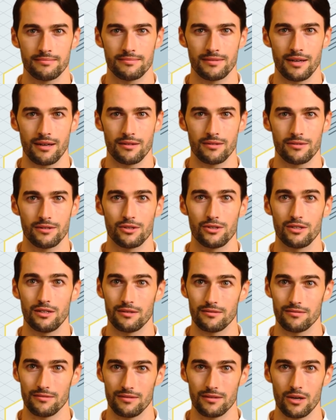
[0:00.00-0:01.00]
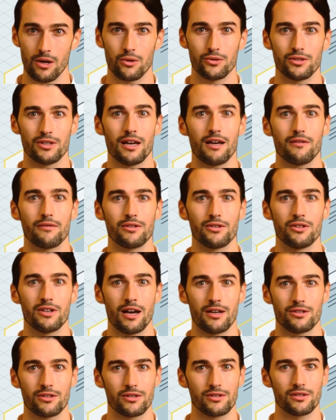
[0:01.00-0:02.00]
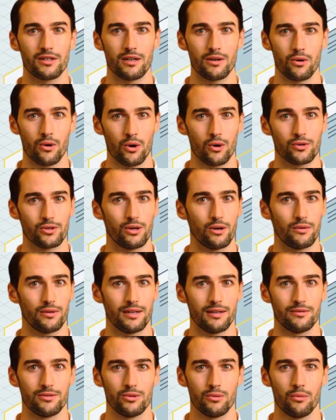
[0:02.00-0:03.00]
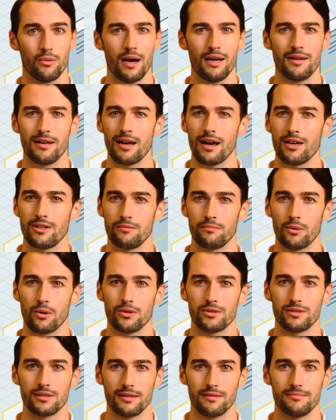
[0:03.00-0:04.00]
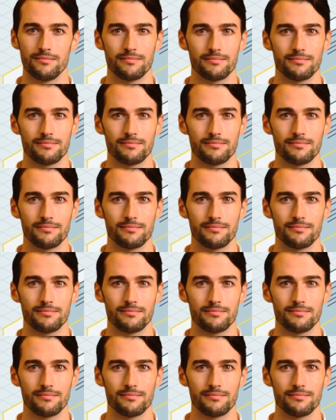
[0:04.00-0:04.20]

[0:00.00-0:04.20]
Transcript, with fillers: In addition, host header injections can also lead to web cache poisoning.